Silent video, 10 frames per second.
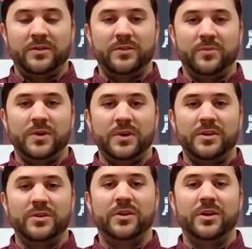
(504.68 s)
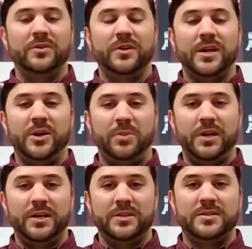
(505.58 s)
what you can do to help
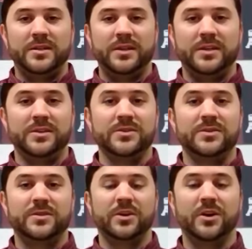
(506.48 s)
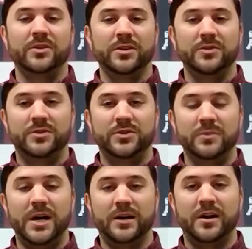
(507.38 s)
us is go to
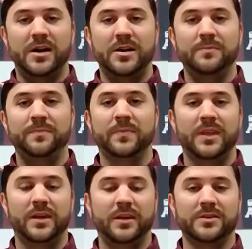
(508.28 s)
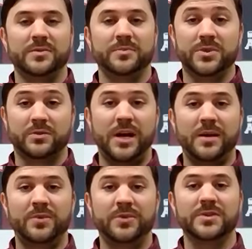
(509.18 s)
youtube.com and
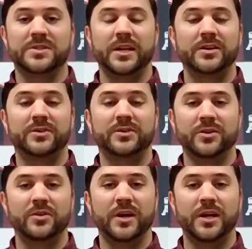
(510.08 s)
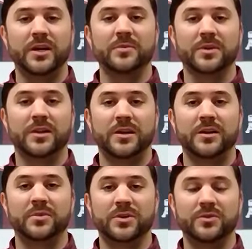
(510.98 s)
subscribe to the San Antonio A&M
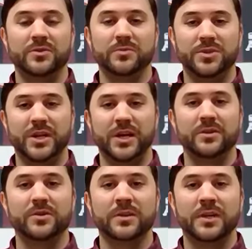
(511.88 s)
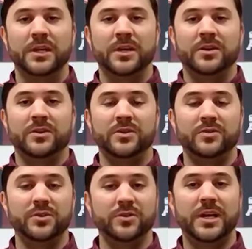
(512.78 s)
Club YouTube channel. You
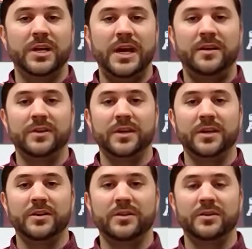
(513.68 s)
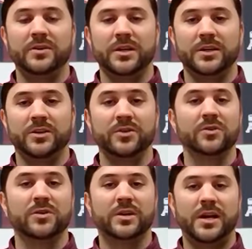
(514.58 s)
do need to have a
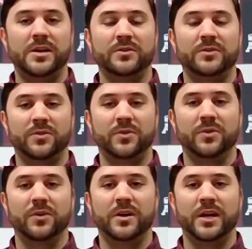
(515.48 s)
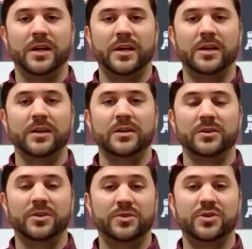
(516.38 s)
Google account or a
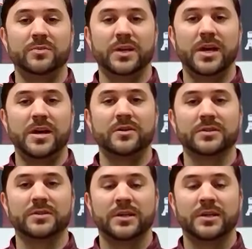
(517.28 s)
YouTube account.